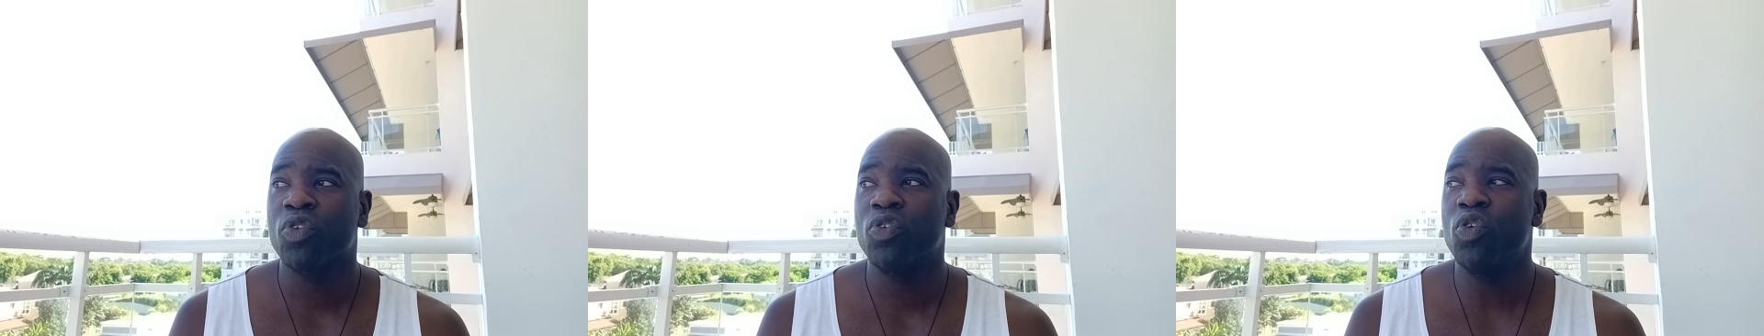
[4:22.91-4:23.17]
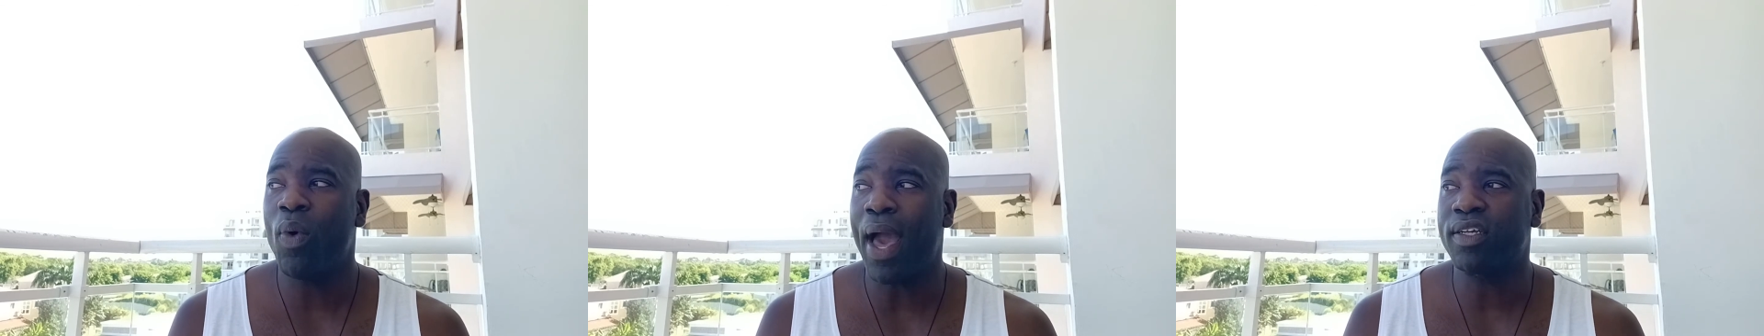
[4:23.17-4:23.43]

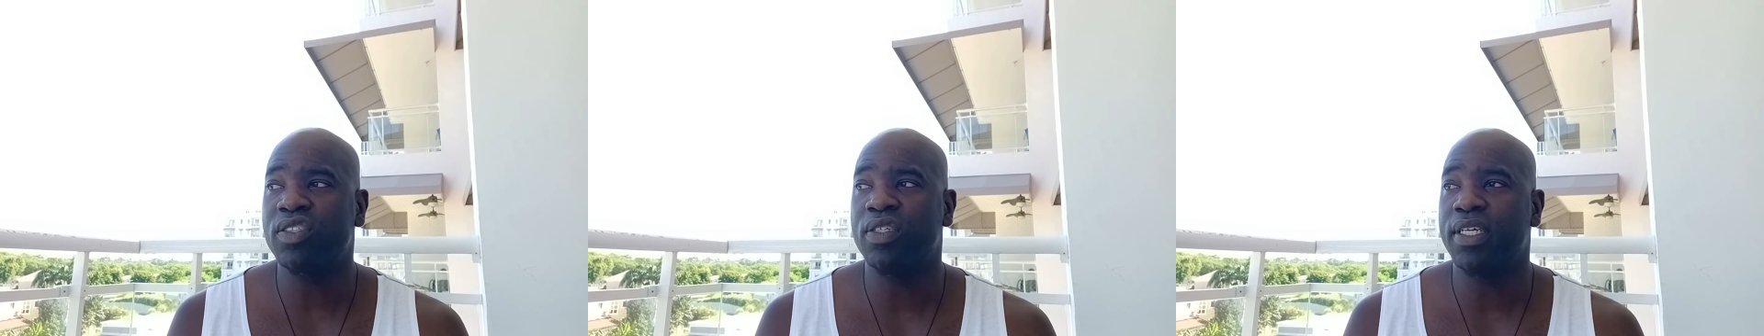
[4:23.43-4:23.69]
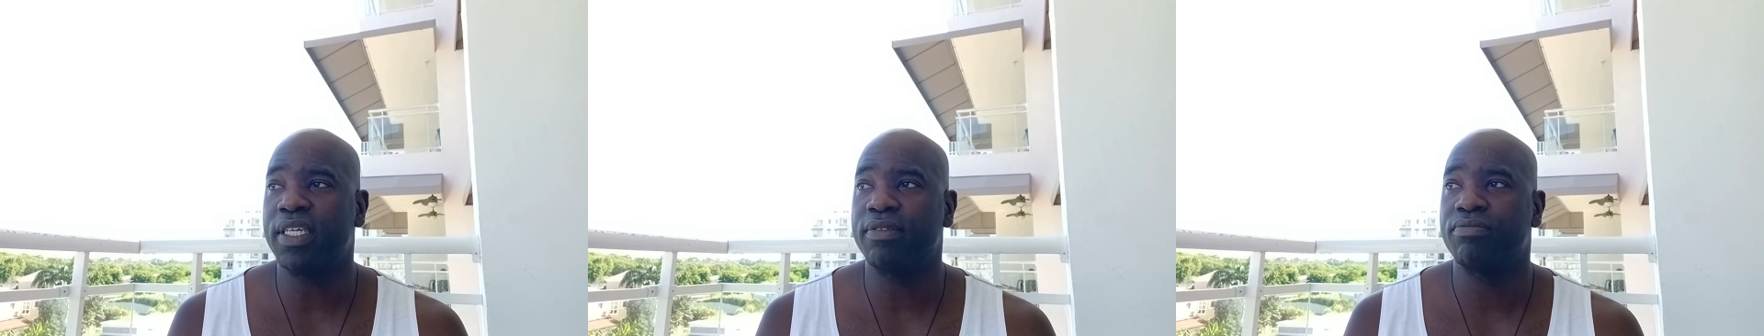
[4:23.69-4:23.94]
you
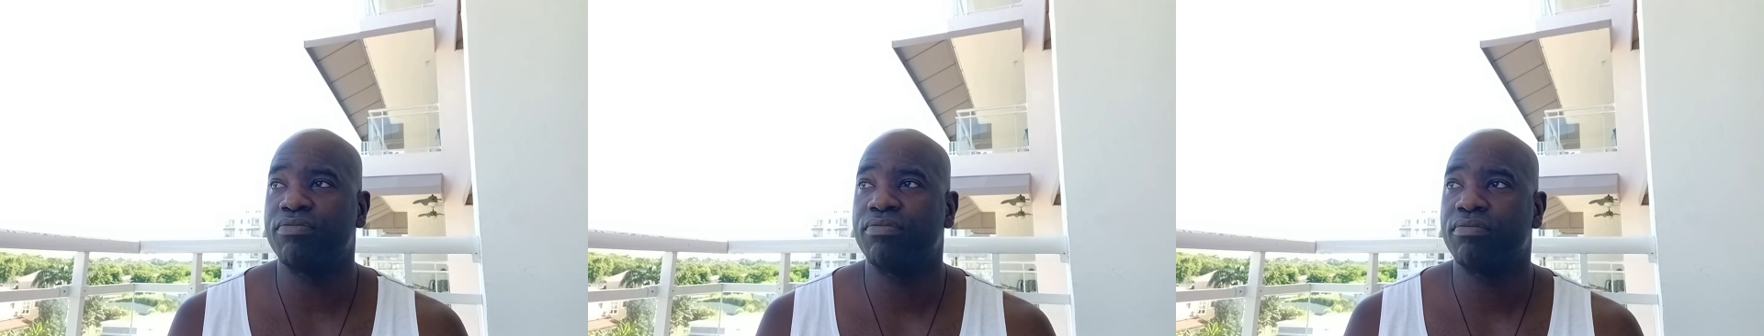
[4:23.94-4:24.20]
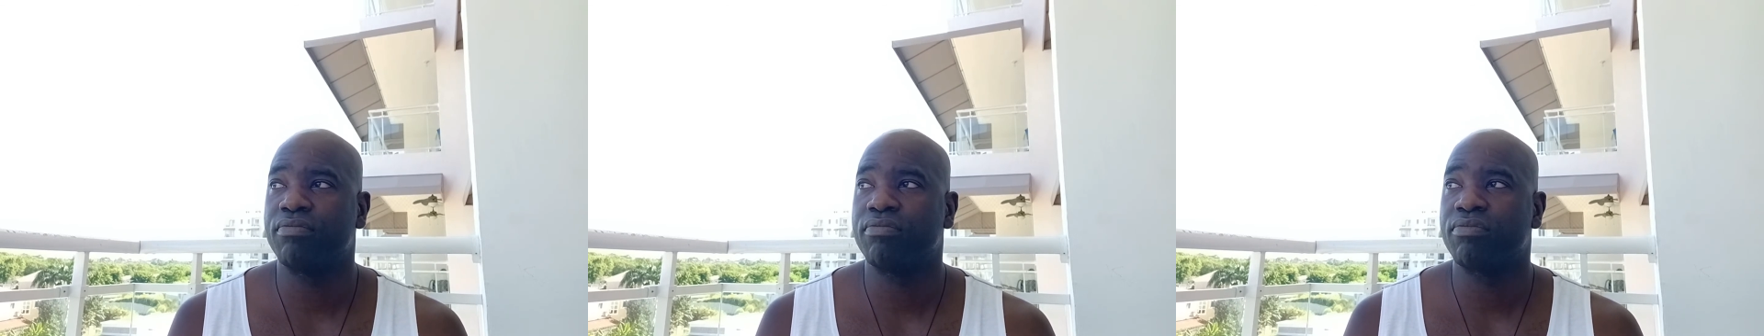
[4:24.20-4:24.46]
actually
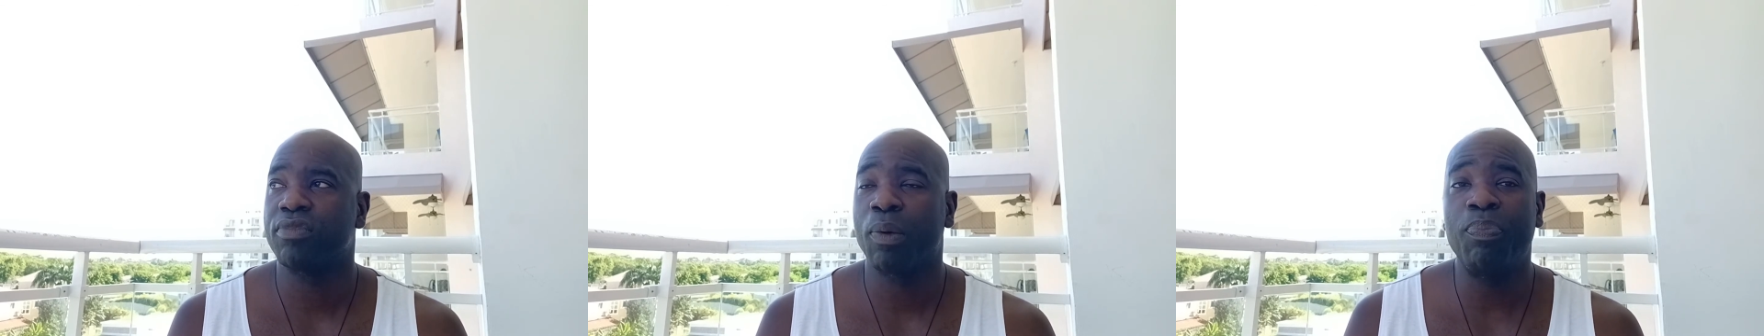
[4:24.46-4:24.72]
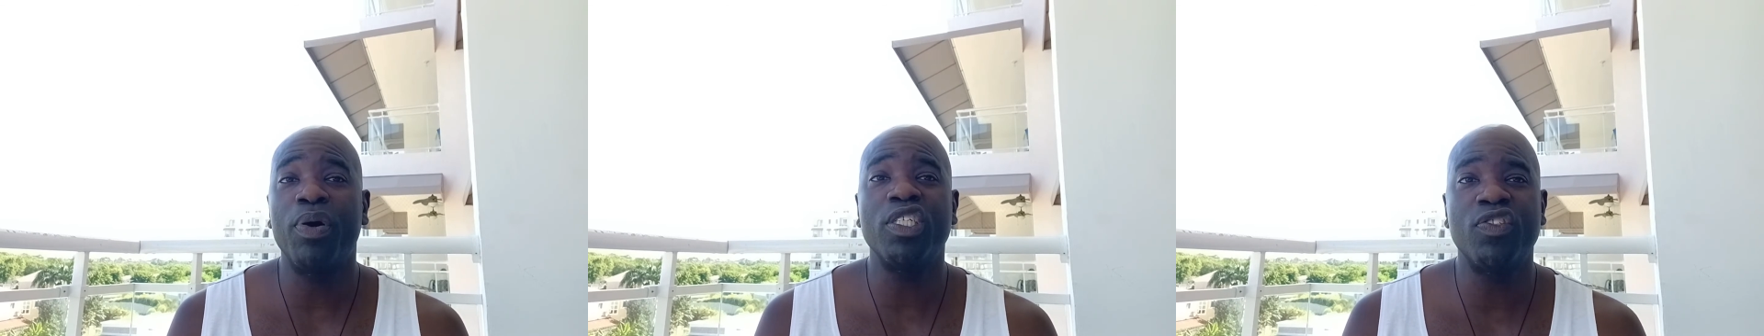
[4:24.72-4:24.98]

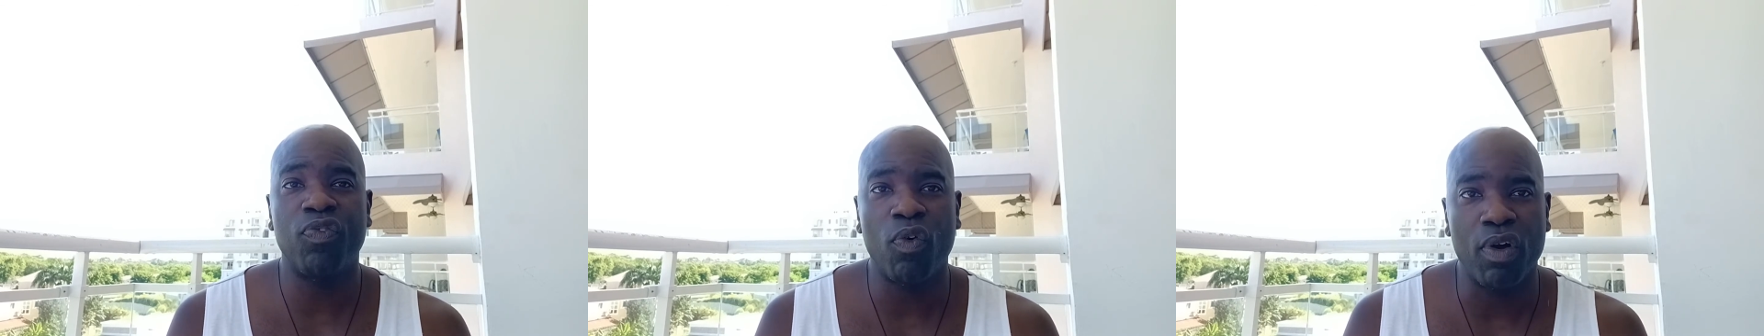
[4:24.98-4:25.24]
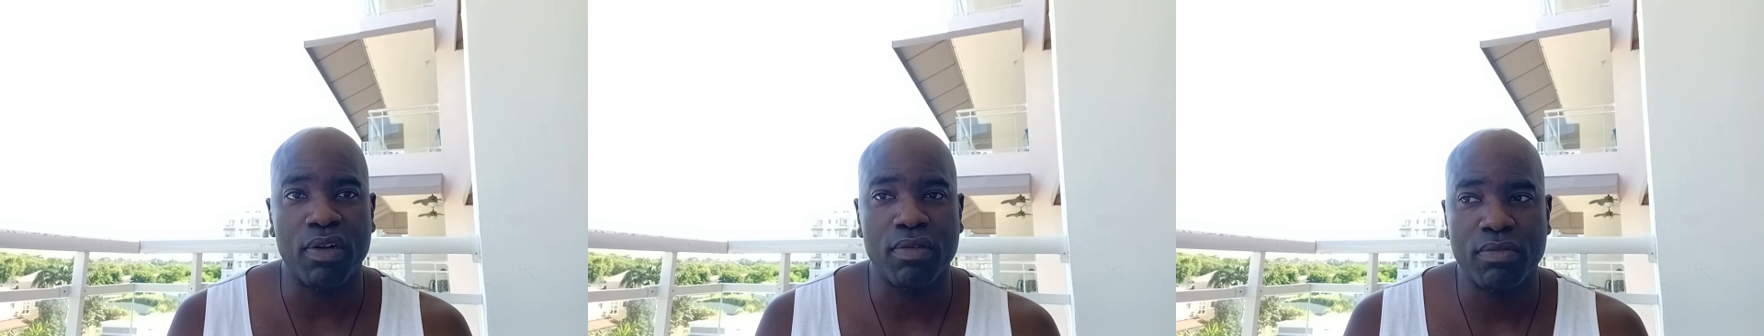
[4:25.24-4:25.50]
push for it.